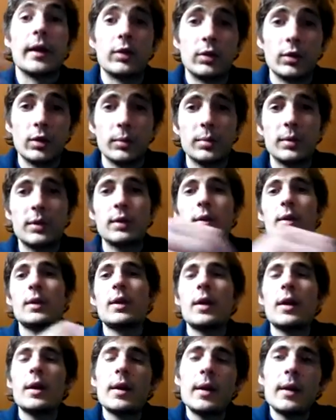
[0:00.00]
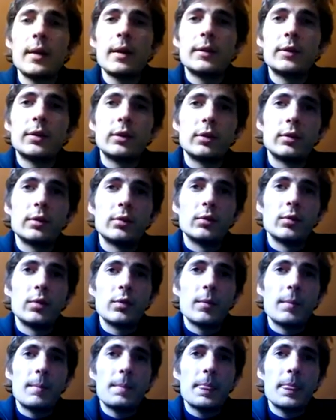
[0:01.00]
adopt to
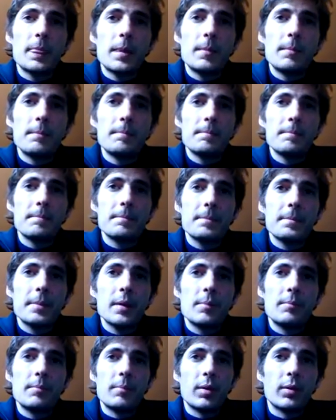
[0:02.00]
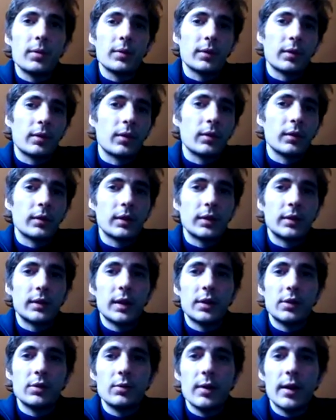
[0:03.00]
ponder on the
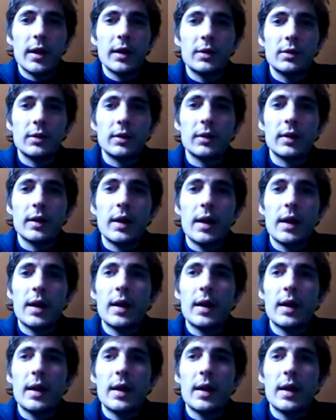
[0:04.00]
situation,